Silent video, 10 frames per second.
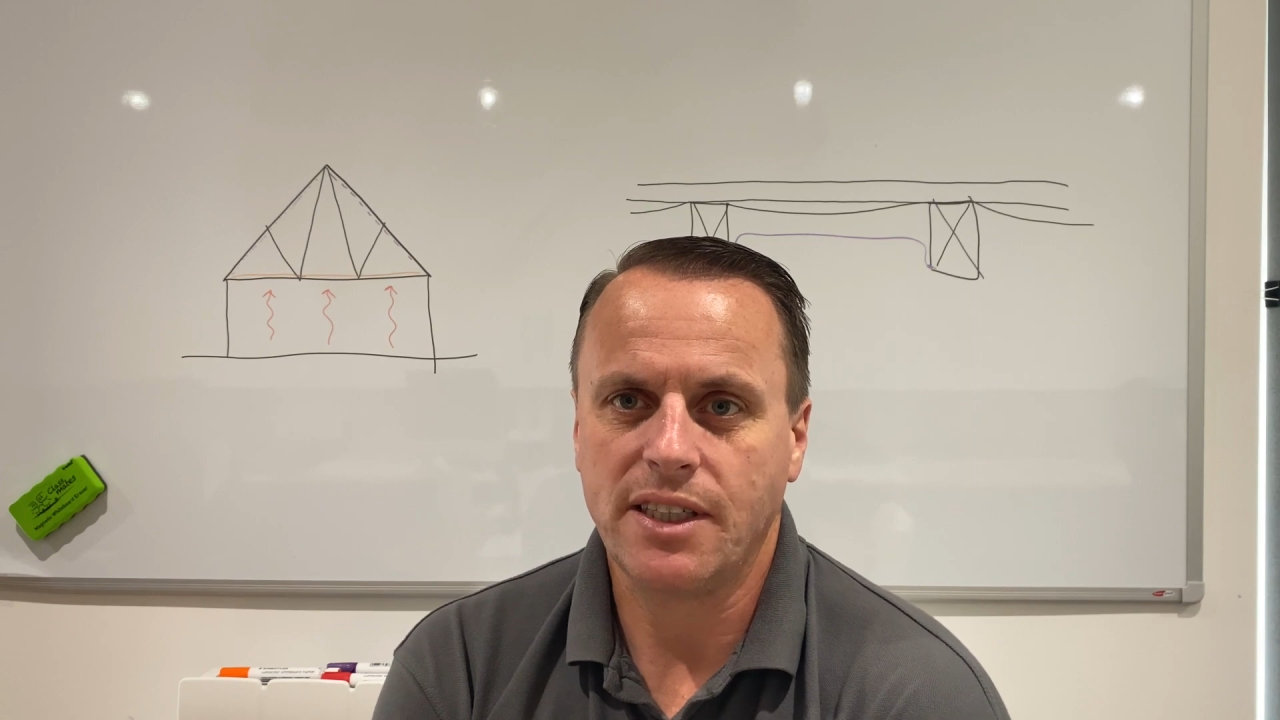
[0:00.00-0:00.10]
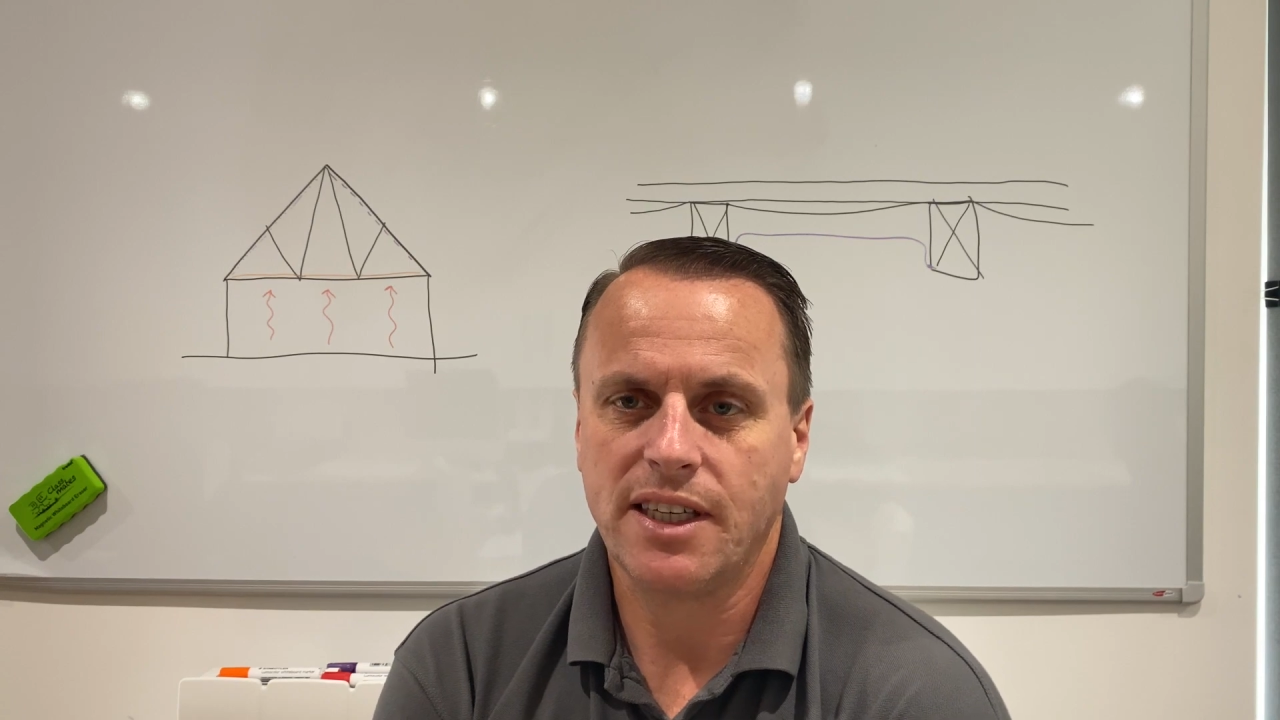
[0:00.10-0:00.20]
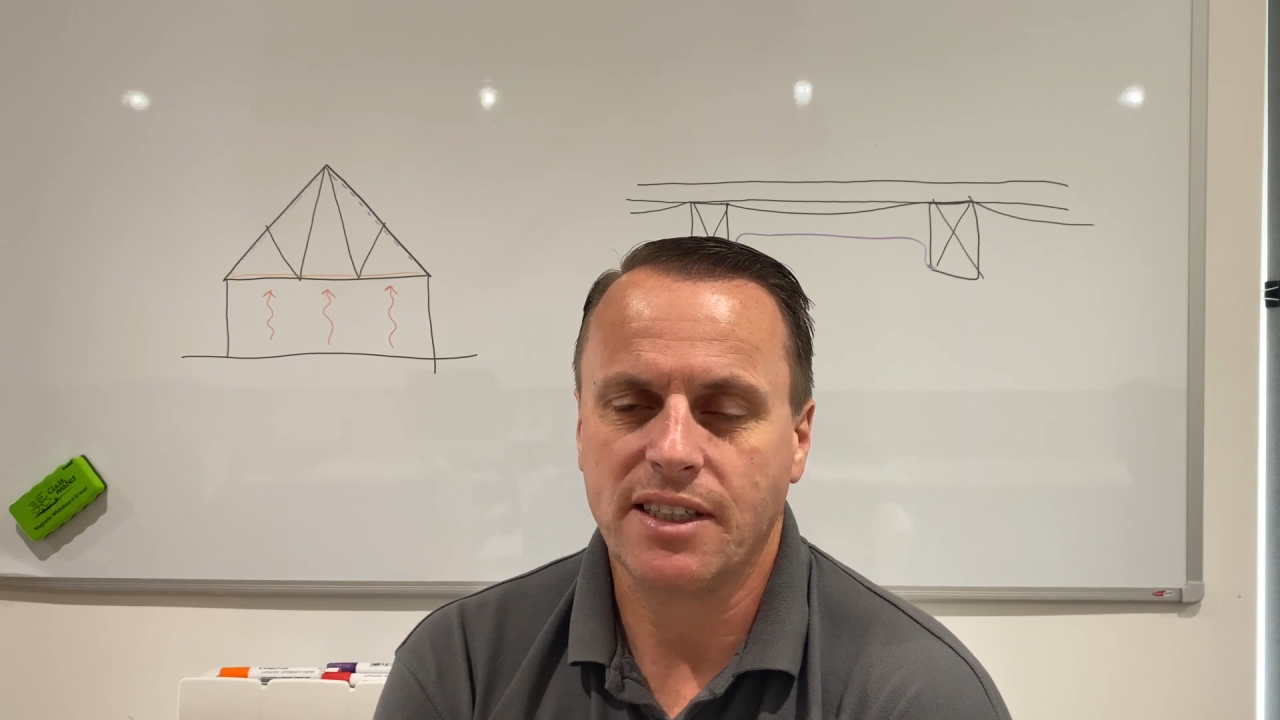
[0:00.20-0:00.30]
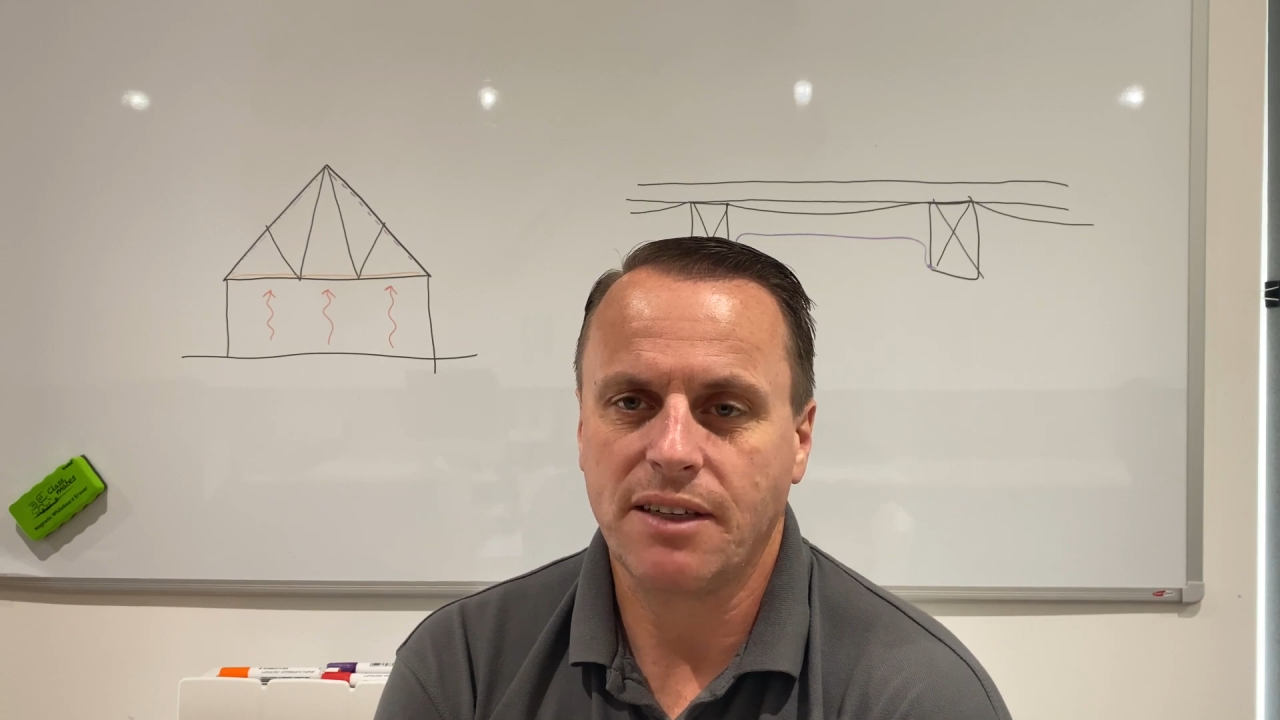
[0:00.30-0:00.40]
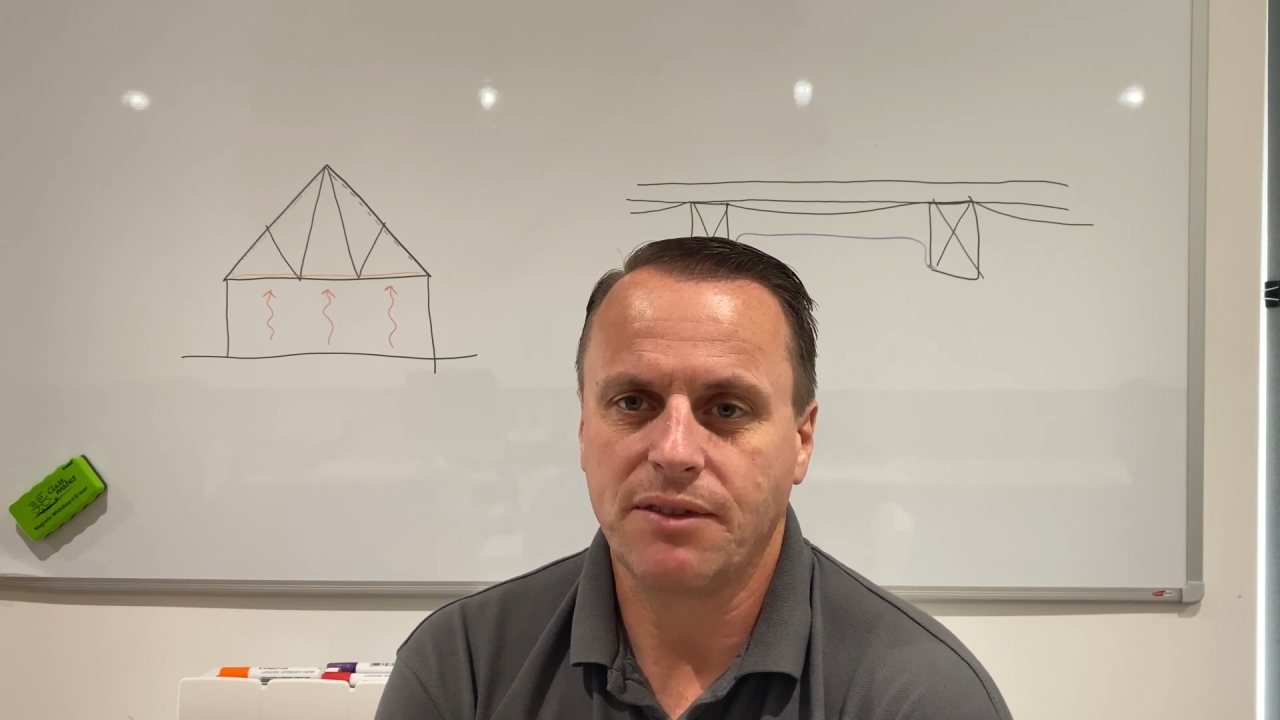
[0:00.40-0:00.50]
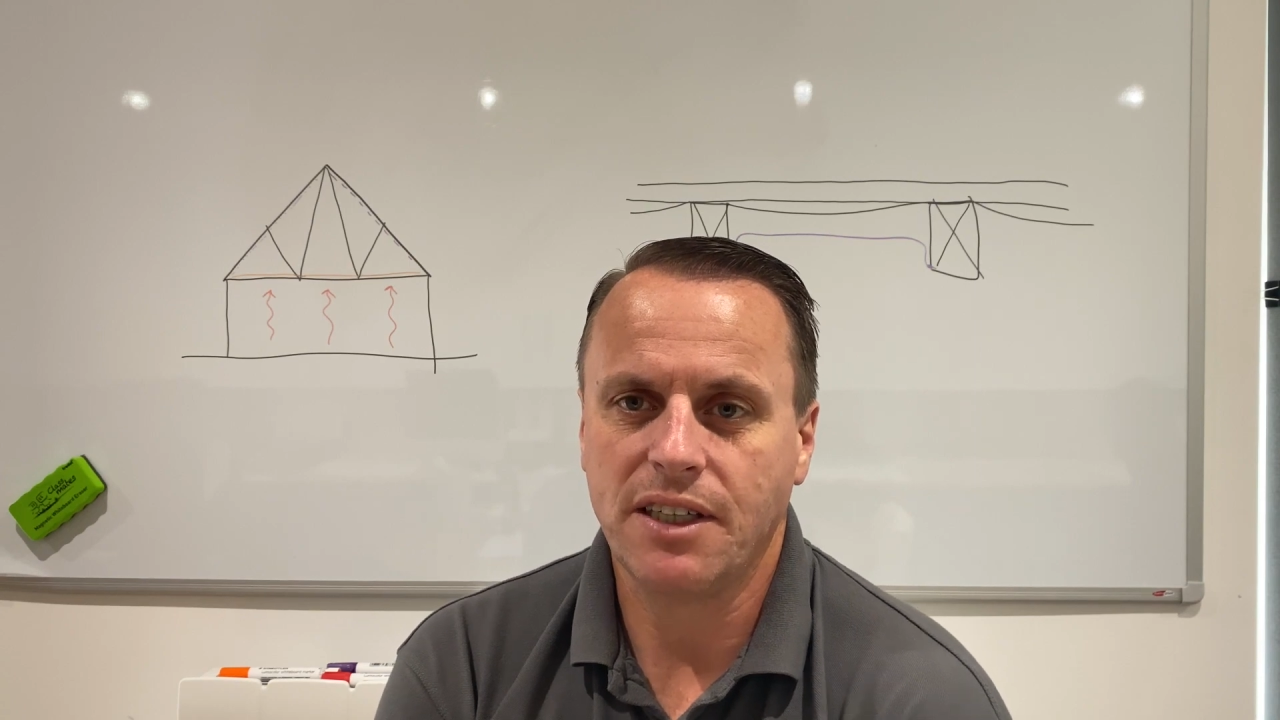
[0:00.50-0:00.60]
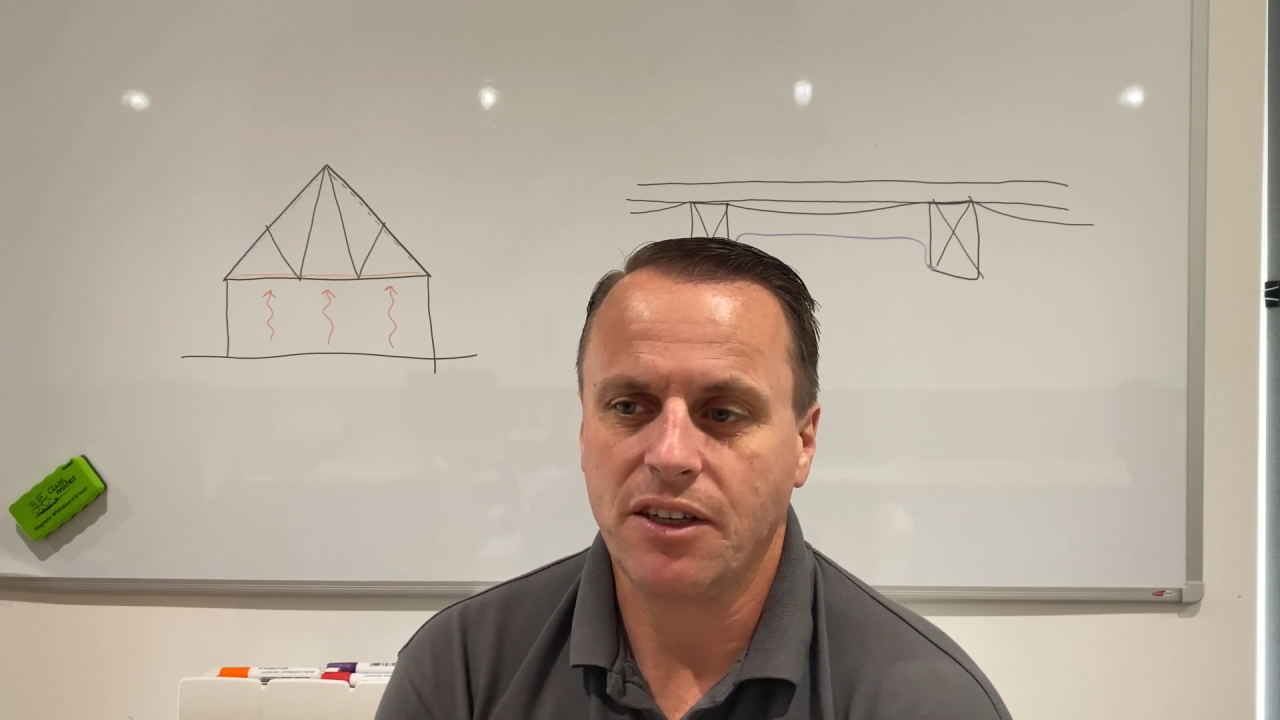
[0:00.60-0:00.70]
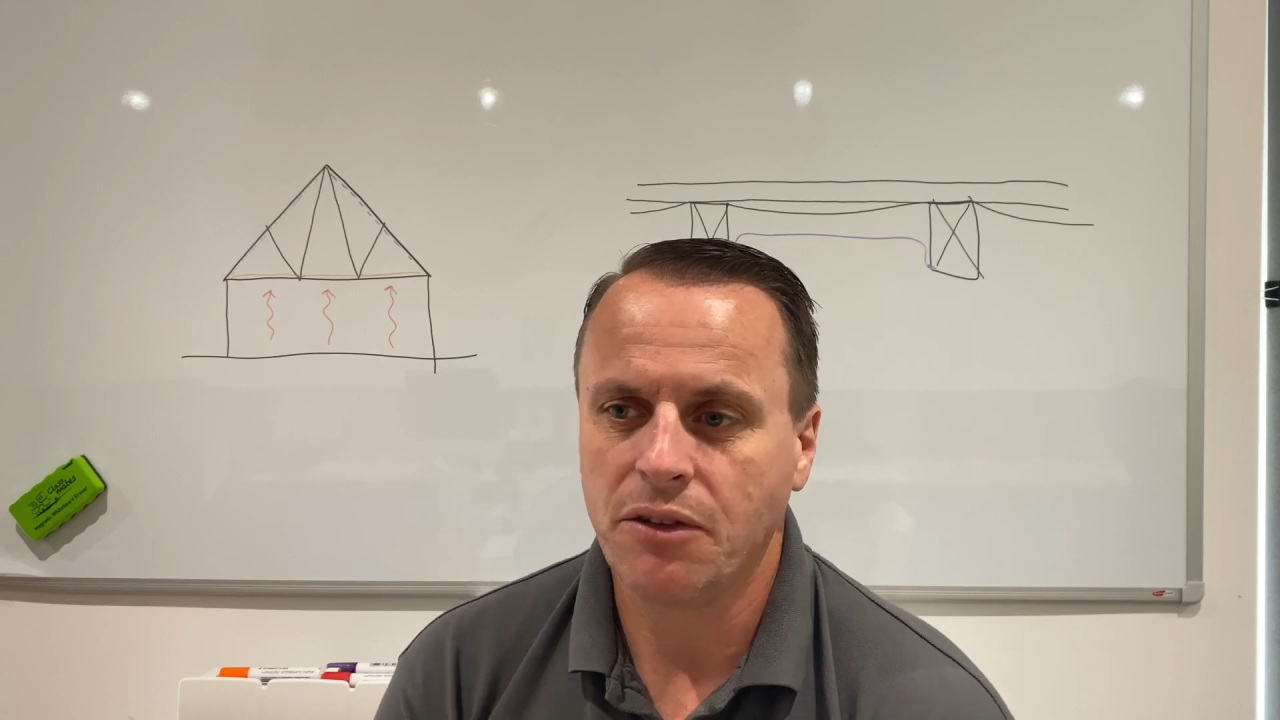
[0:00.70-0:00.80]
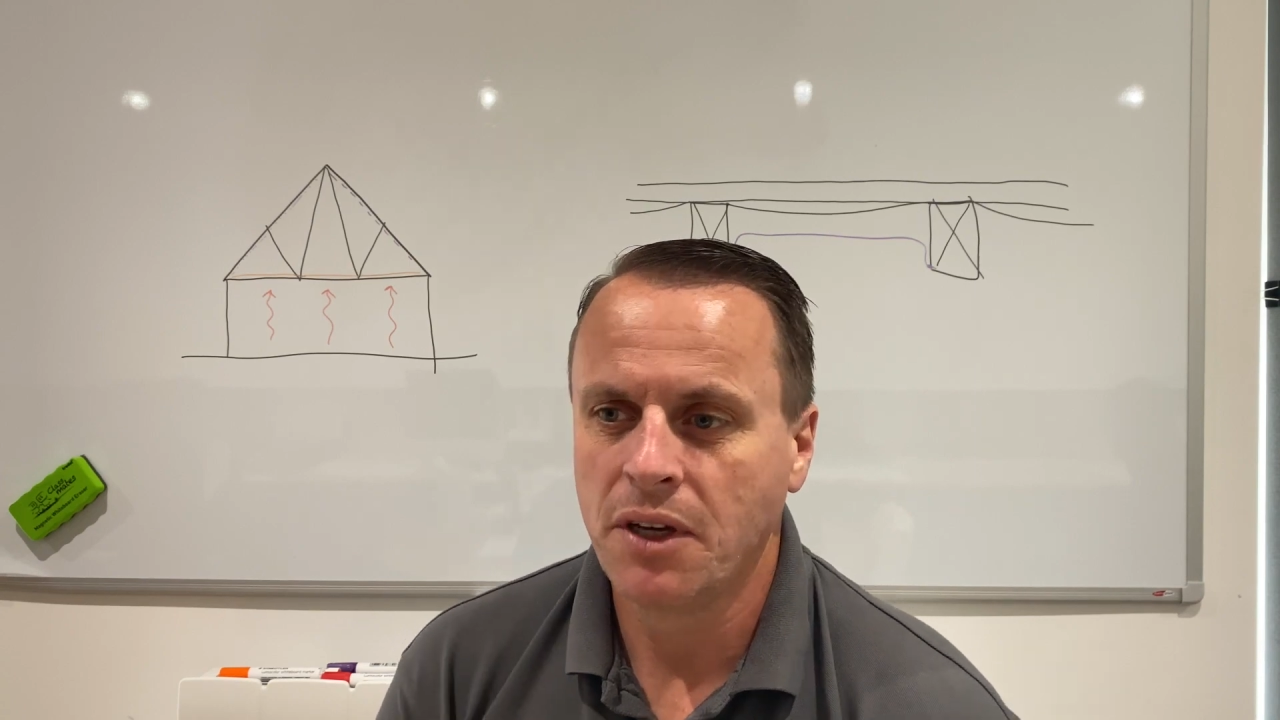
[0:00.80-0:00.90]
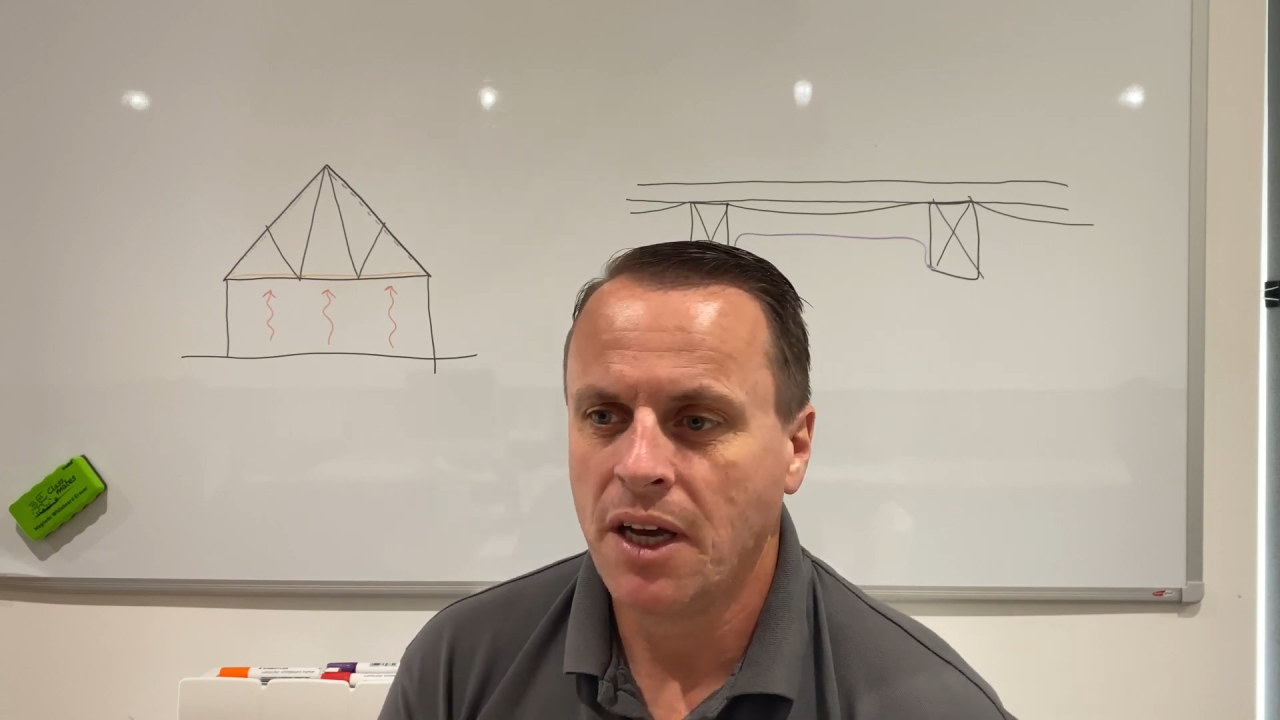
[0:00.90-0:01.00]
years left in you,